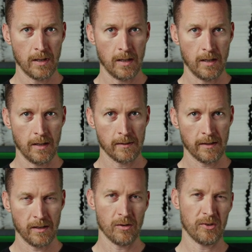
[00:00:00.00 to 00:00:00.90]
Uh,
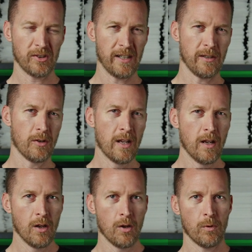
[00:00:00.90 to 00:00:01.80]
and a little side note,
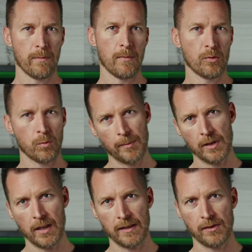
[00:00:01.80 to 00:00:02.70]
with most
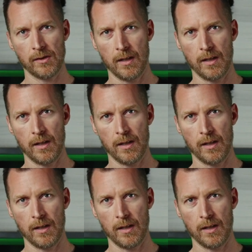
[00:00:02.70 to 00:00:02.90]
weapon lights,